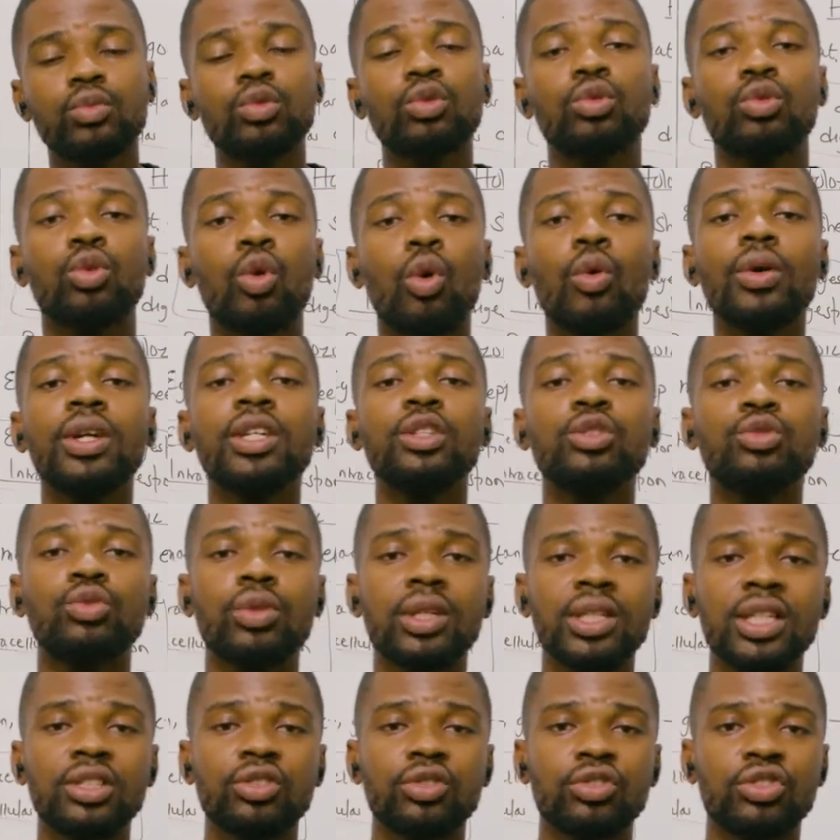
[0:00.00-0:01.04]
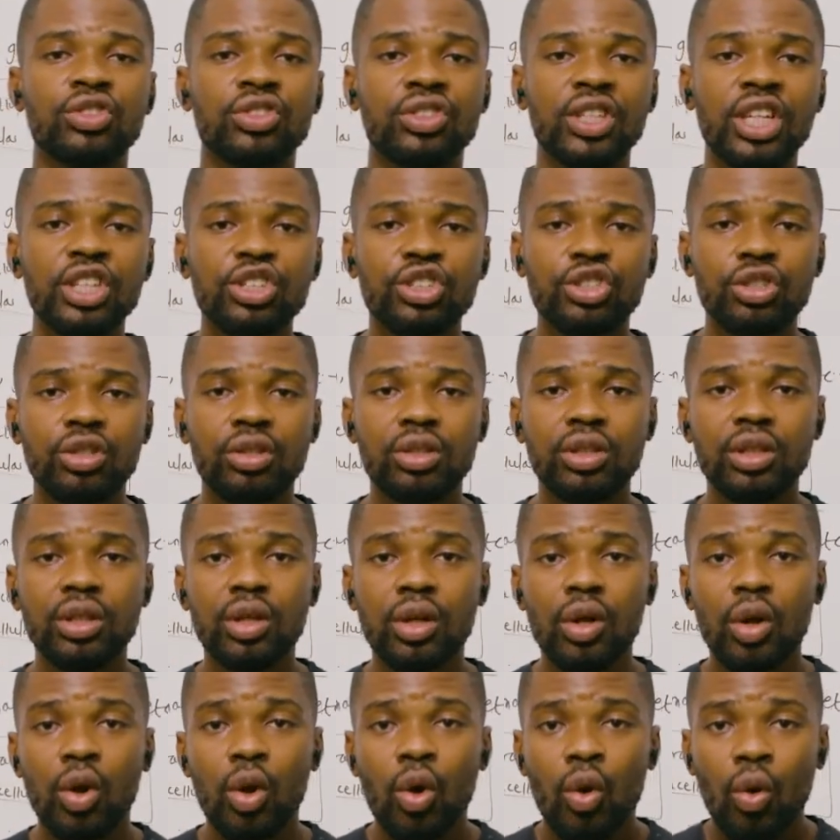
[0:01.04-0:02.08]
will go into an association
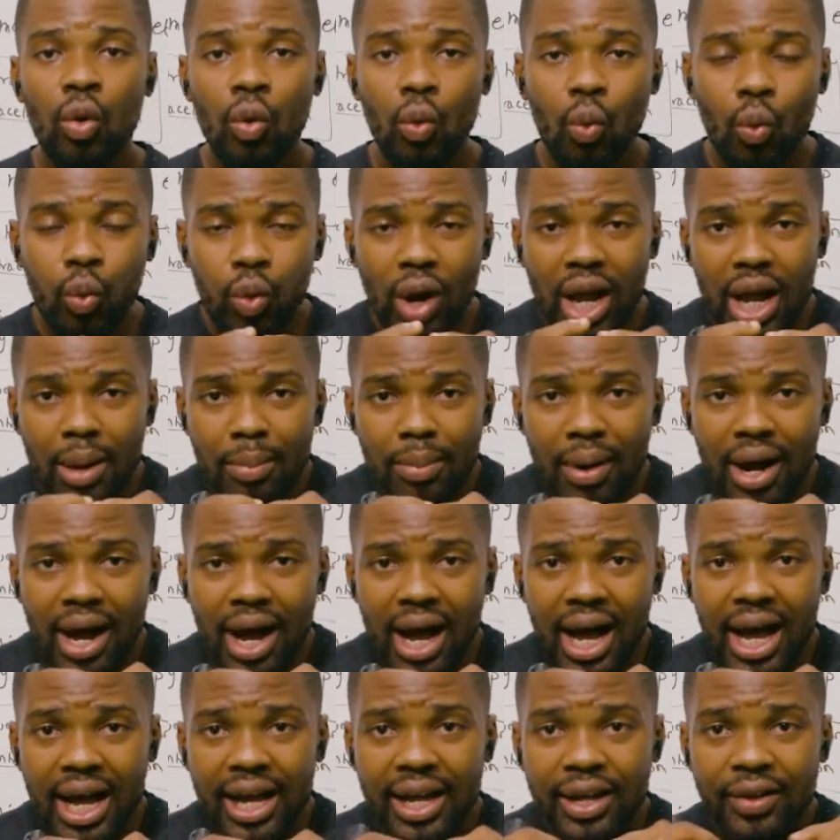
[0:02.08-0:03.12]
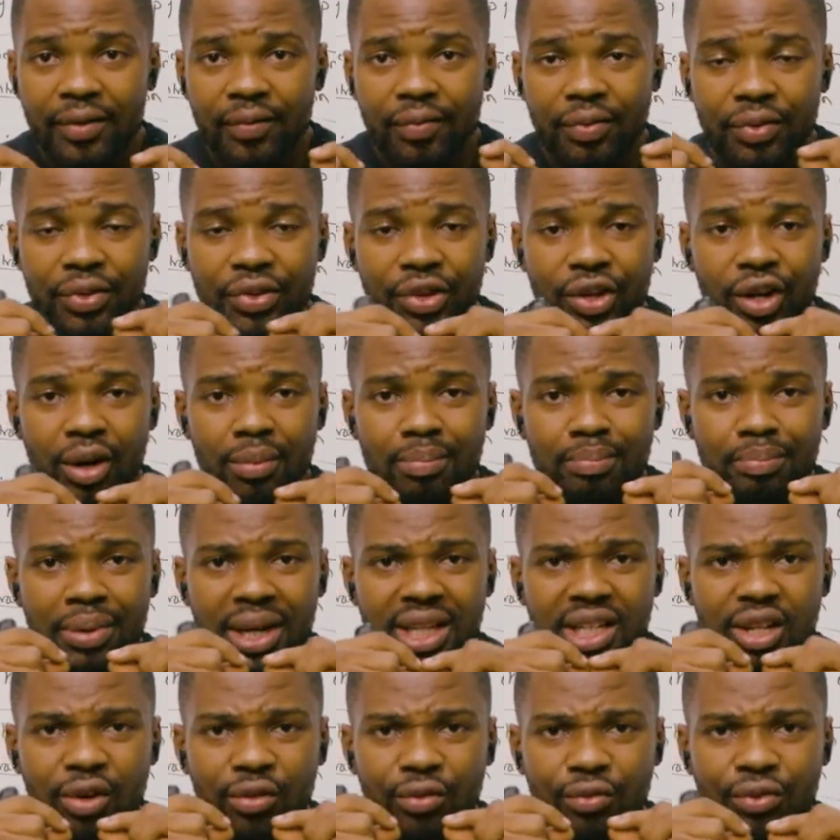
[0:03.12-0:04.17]
whereby they are
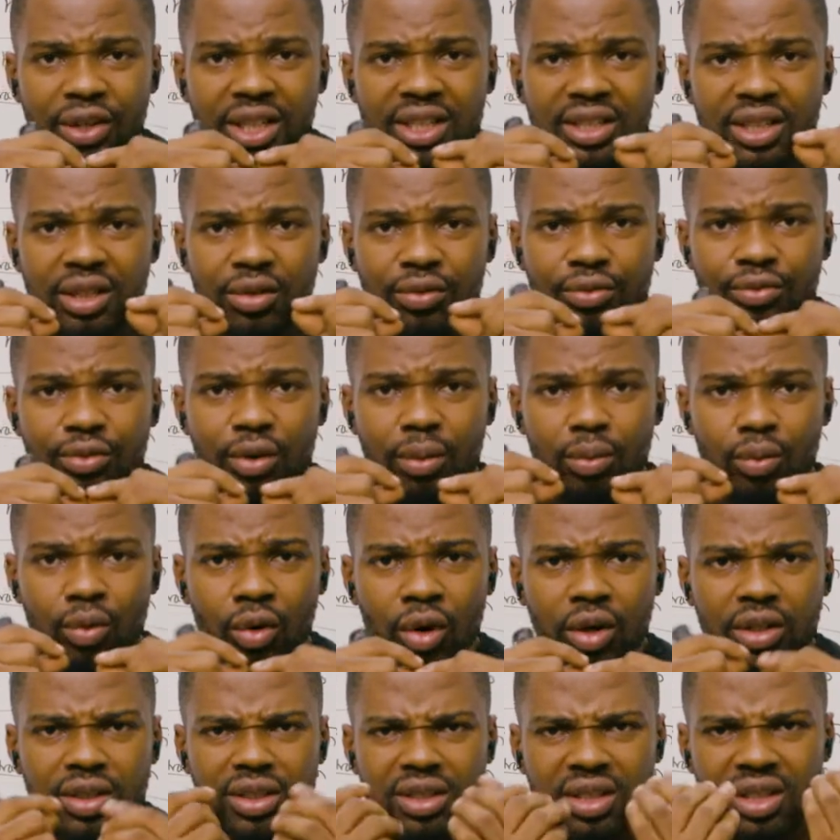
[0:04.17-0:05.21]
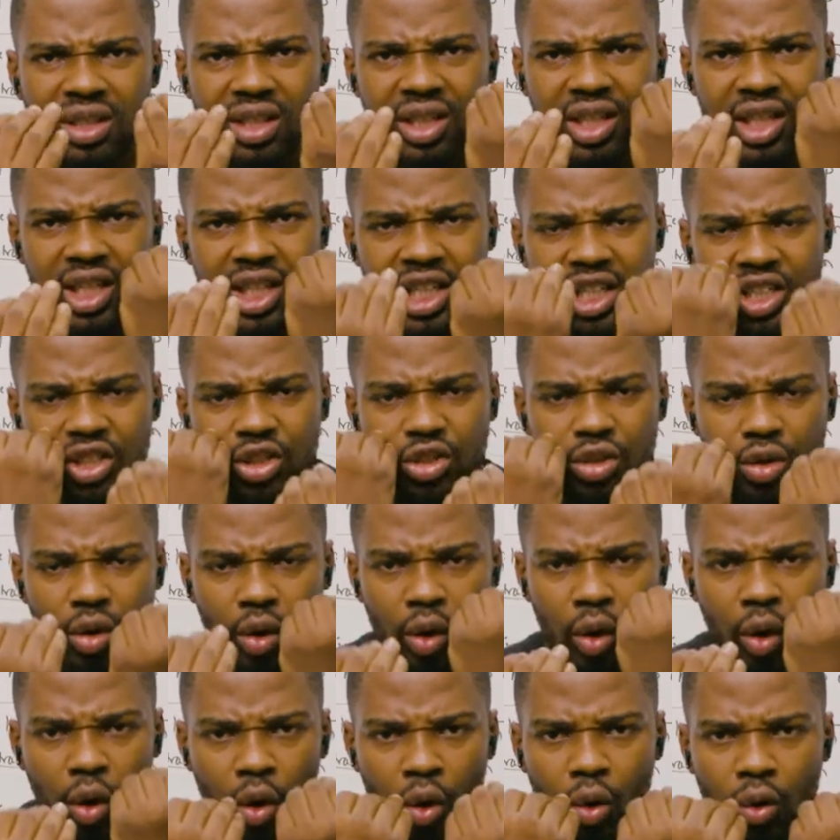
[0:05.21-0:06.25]
benefiting from what? Each
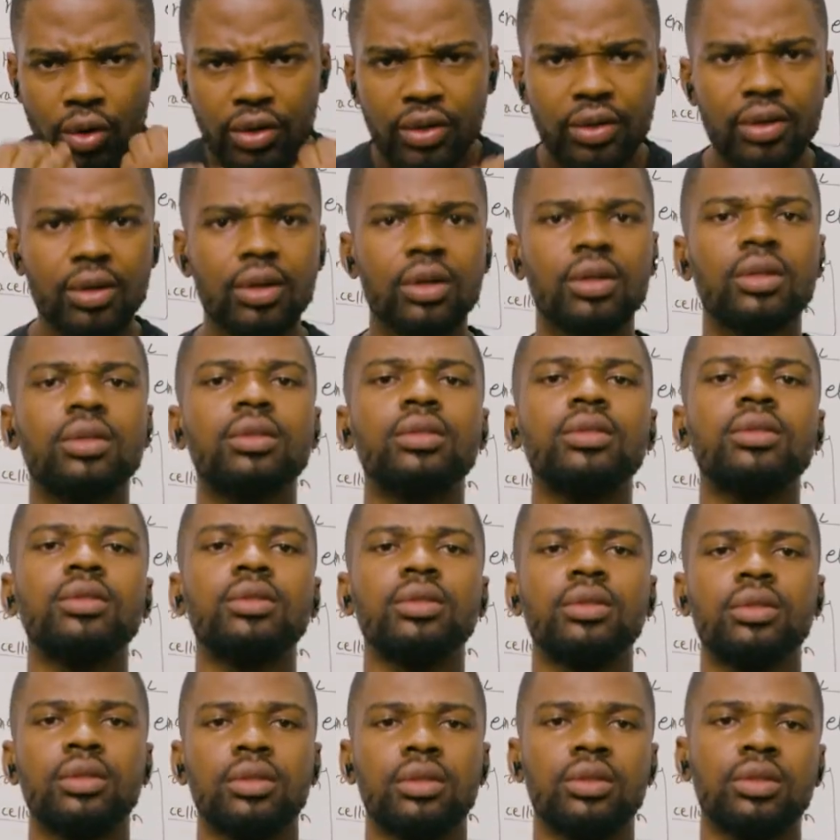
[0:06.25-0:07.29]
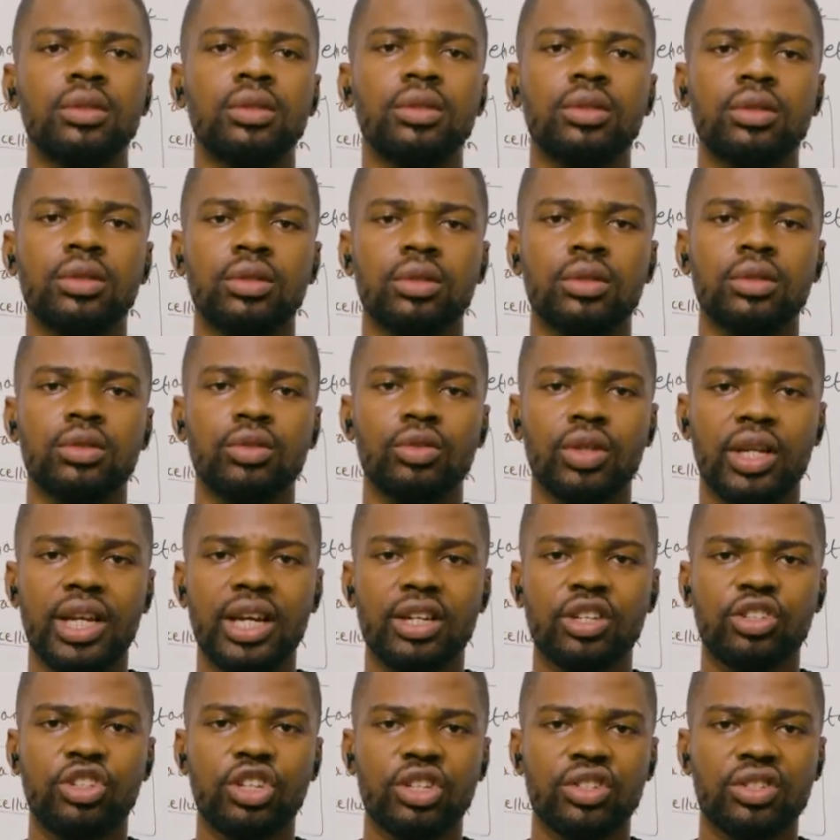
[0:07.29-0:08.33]
other. You
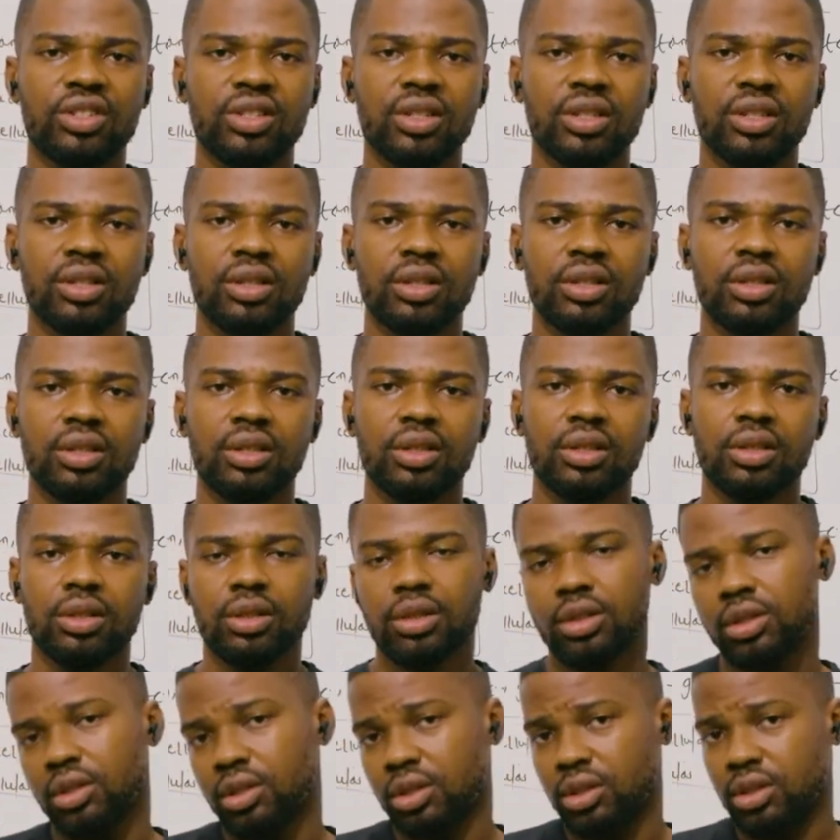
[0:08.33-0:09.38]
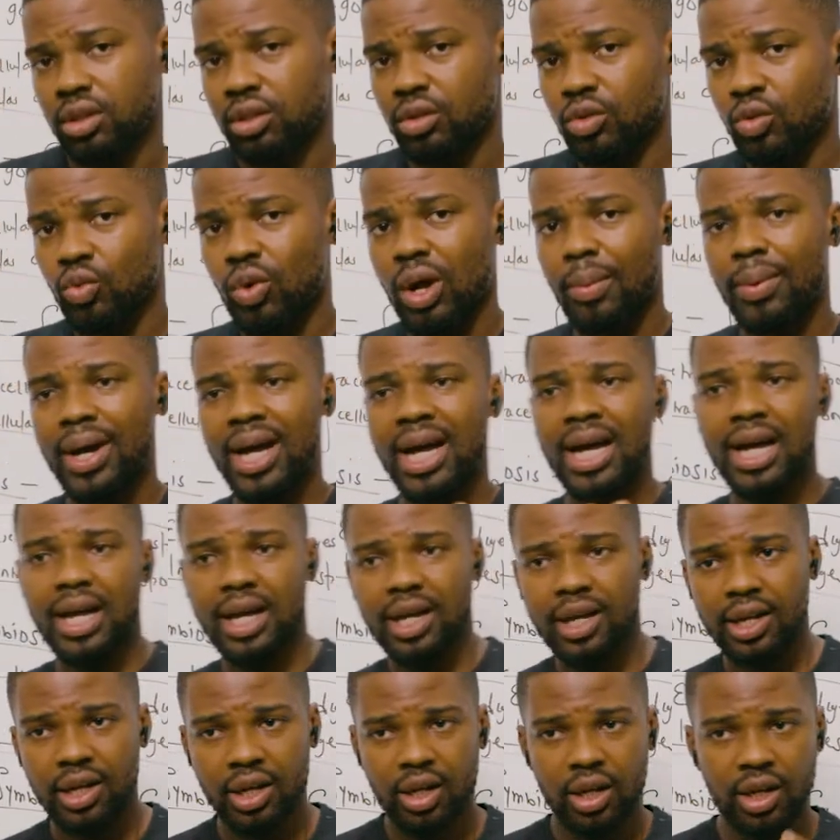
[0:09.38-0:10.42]
get the gist? Whereby
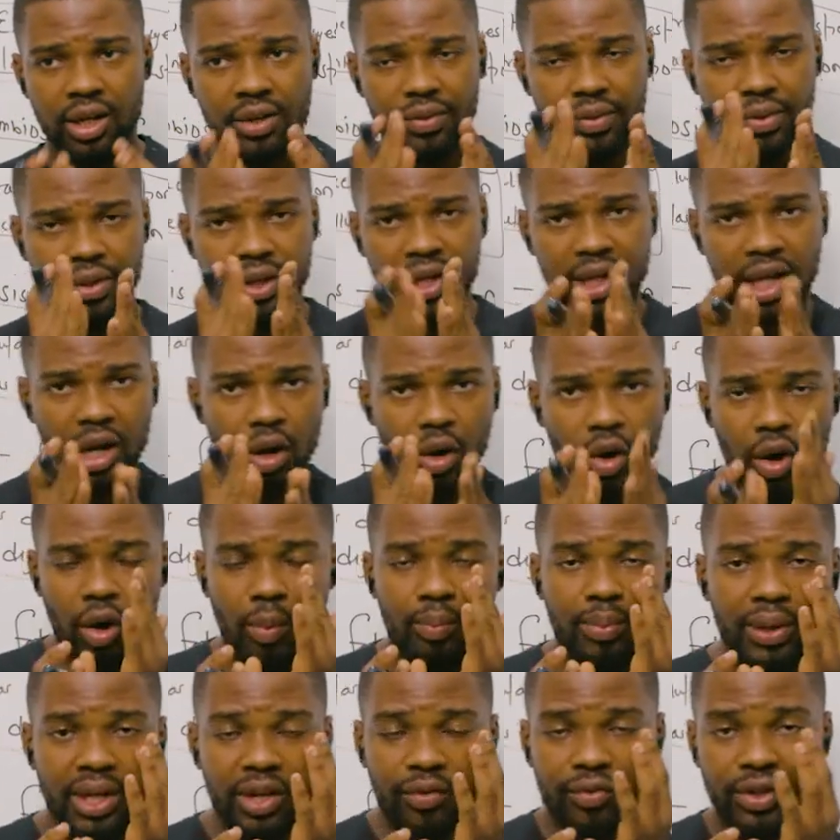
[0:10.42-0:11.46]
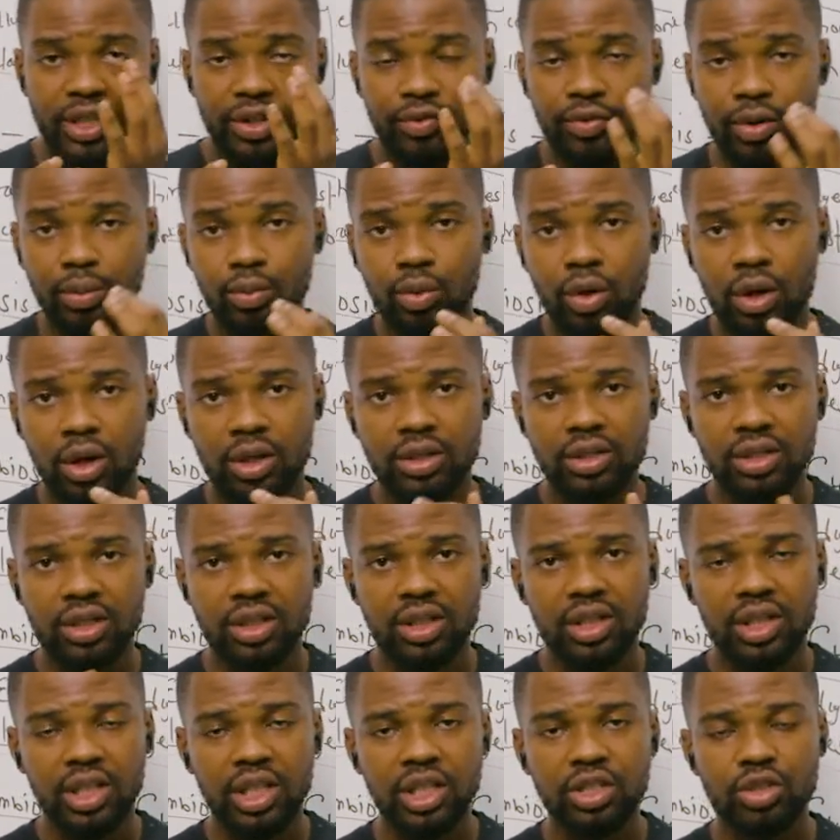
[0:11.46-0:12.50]
they are all benefiting from what?
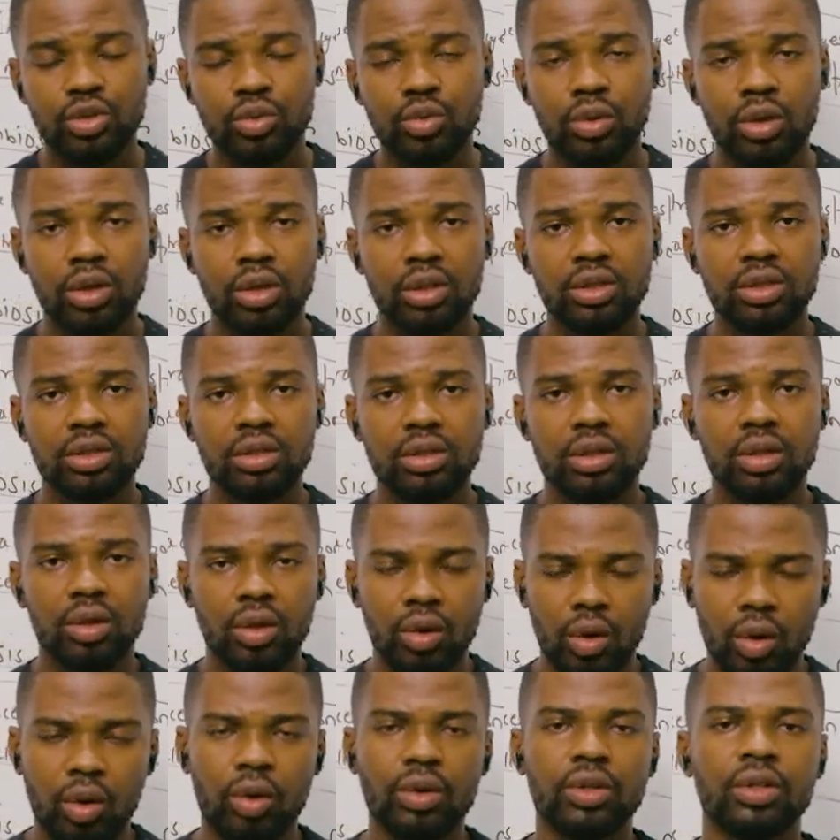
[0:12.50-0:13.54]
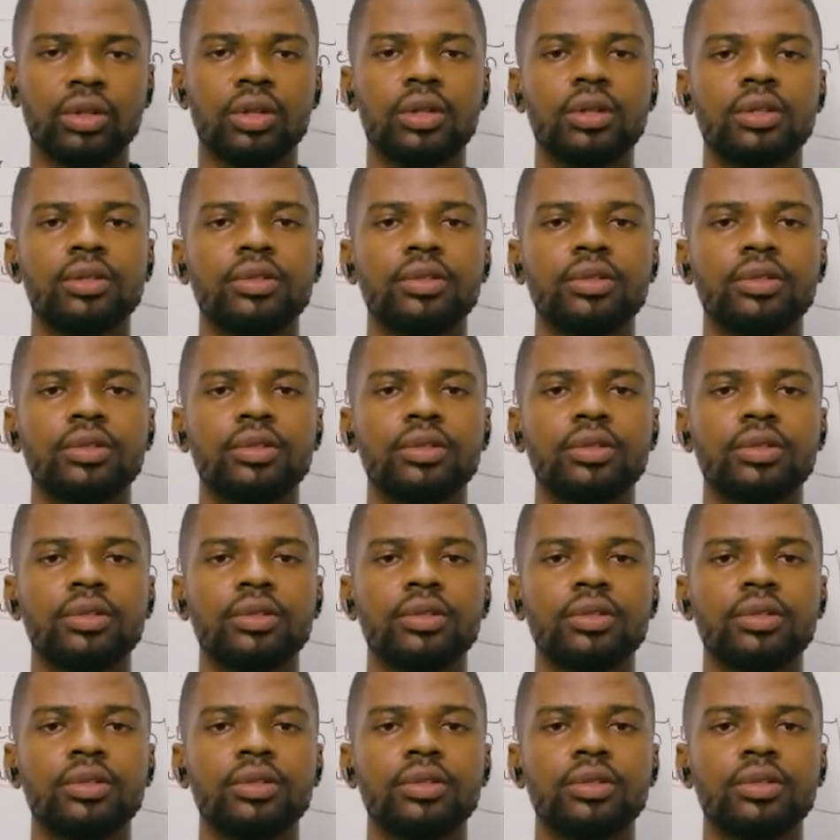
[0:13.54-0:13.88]
Each word's order.